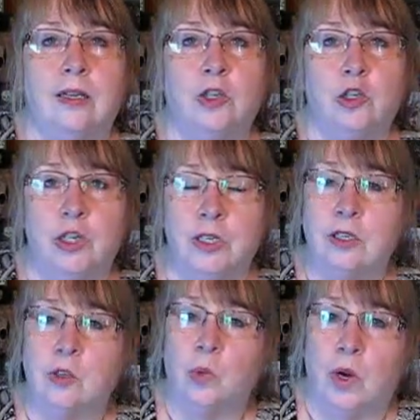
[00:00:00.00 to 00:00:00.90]

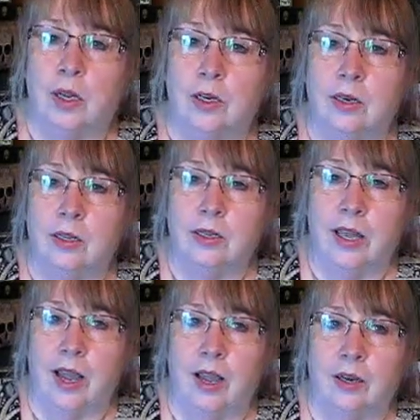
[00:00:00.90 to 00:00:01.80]
She's the one
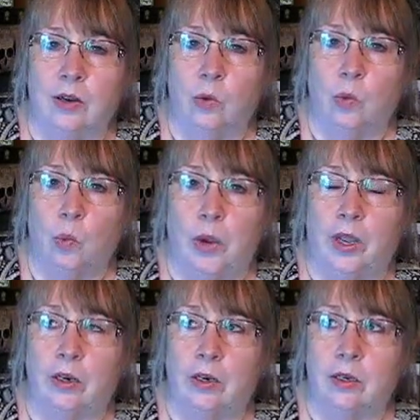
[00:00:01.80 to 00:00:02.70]
that,
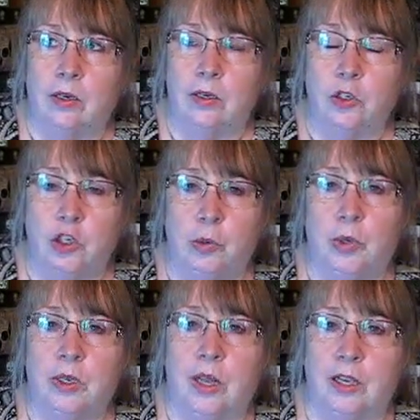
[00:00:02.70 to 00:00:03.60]
when she
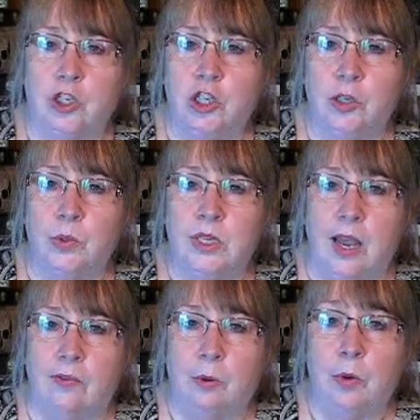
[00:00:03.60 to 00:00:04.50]
realized she was
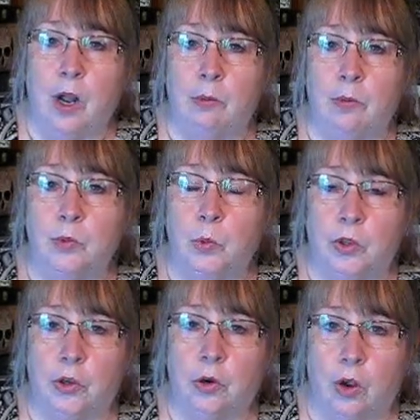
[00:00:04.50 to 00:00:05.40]
having problems
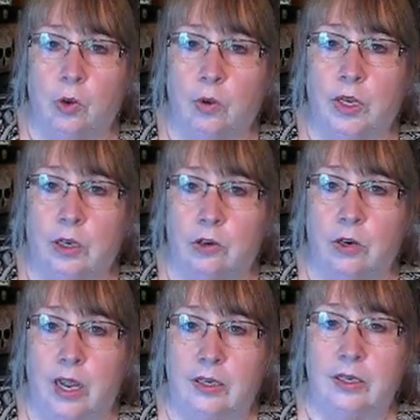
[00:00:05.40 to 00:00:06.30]
with her own
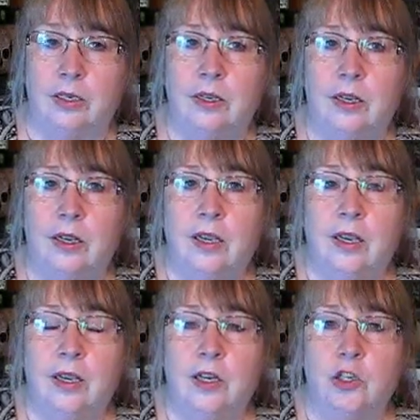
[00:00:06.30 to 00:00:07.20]
internet,
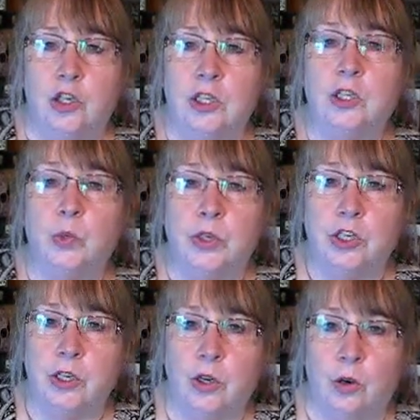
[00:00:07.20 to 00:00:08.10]
she
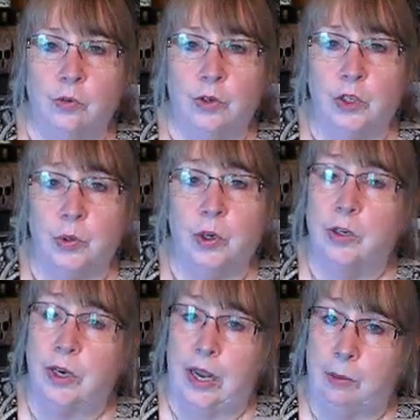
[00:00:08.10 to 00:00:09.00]
switched it over to her
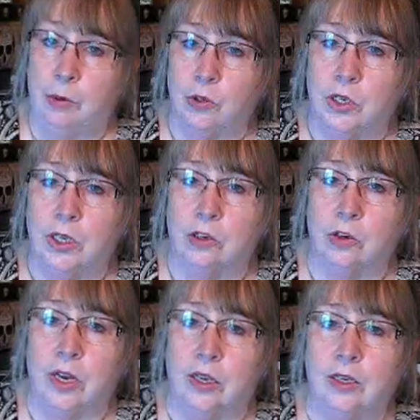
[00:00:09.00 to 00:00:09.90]
neighbor's
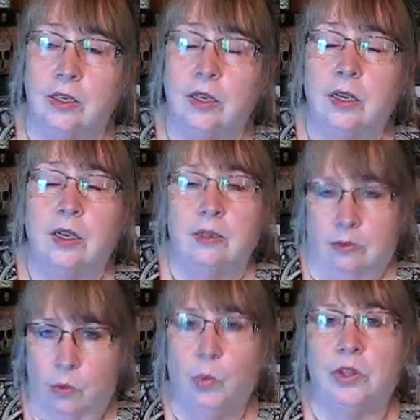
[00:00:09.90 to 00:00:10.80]
internet
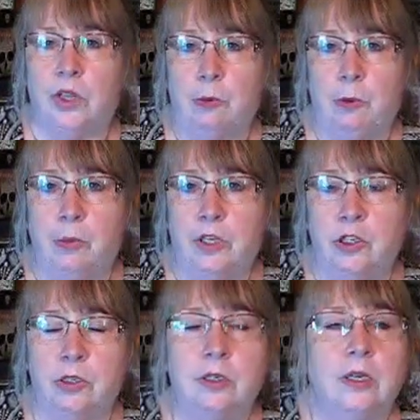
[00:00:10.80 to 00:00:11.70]
with their
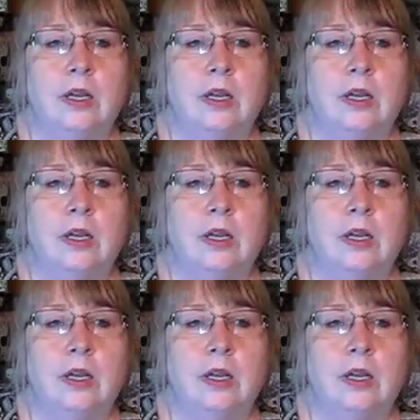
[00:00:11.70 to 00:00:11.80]
permission